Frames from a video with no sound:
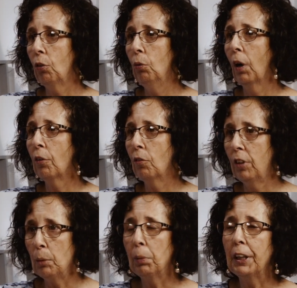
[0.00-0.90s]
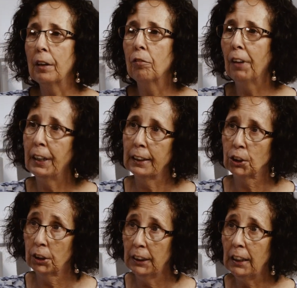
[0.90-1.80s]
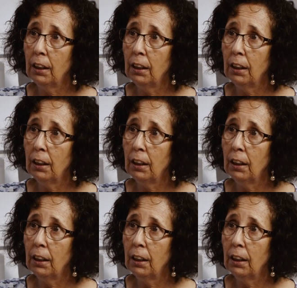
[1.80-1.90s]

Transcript: who are deeply in financial need.